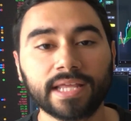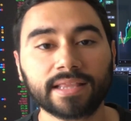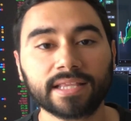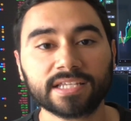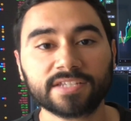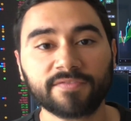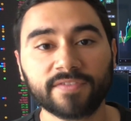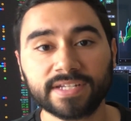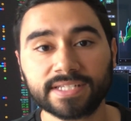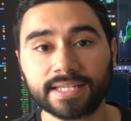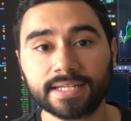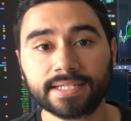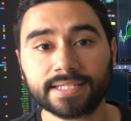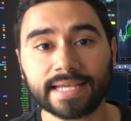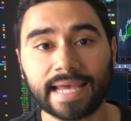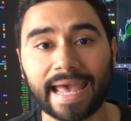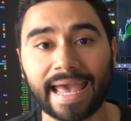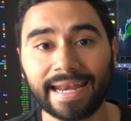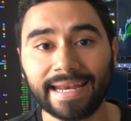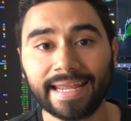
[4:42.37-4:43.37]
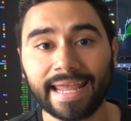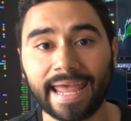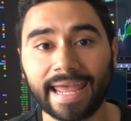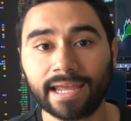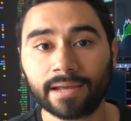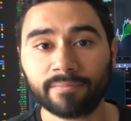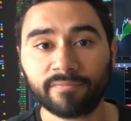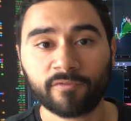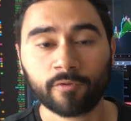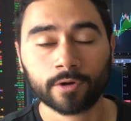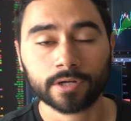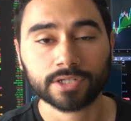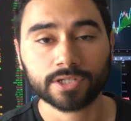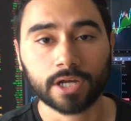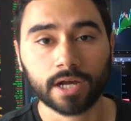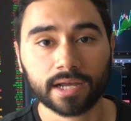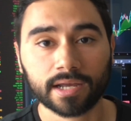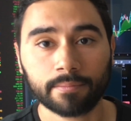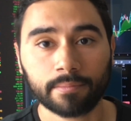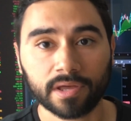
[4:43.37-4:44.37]
that this fits into any A M four
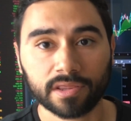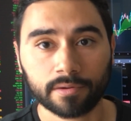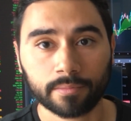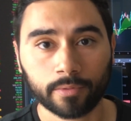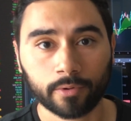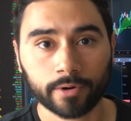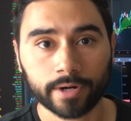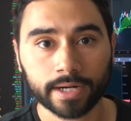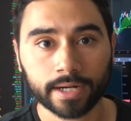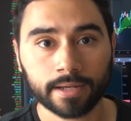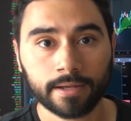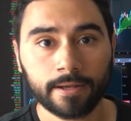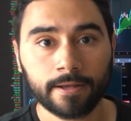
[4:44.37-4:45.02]
socket motherboard.